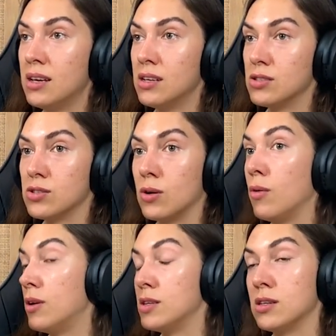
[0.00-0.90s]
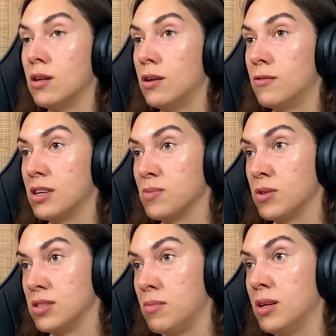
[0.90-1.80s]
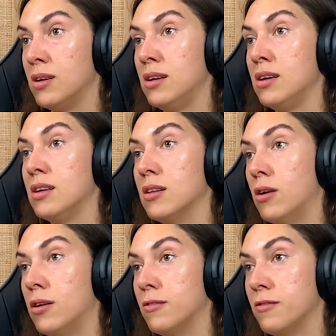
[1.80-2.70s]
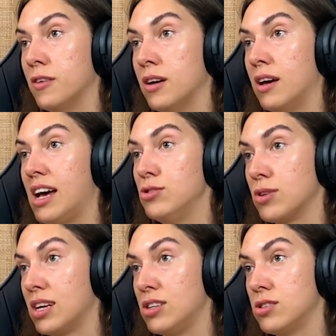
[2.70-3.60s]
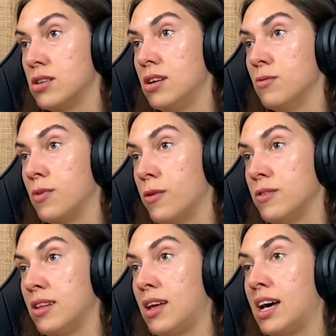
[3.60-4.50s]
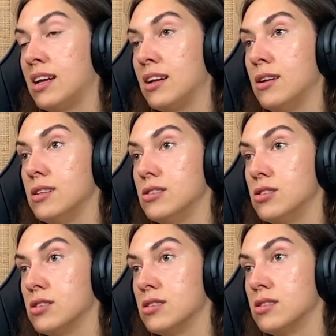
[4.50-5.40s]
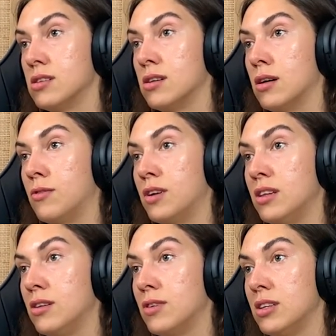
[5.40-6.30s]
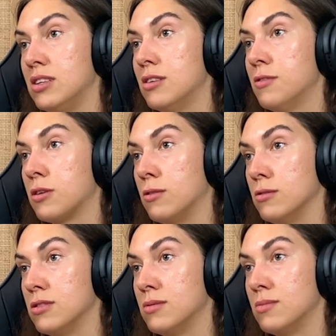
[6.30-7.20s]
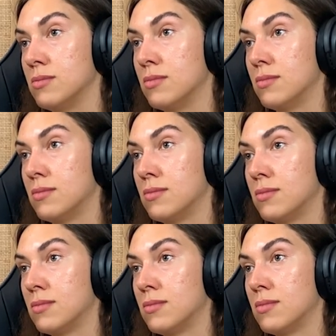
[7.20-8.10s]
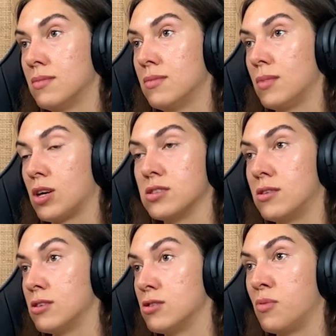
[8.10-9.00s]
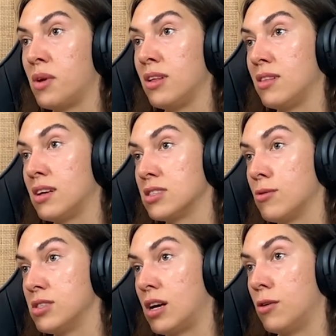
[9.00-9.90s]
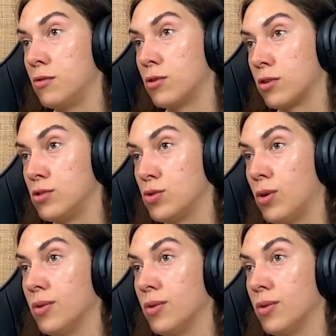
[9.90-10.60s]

So there is a lot of responsibility, a lot of uh, education involved in that, and it's just uh, really, really difficult because there are so many things outside of your control.